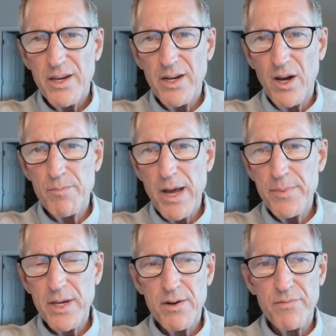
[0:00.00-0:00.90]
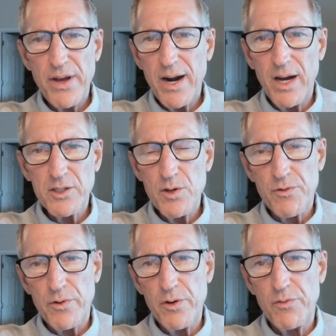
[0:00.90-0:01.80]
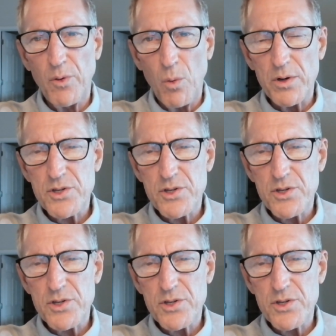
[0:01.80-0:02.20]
maybe in VanUATU 3 or 4.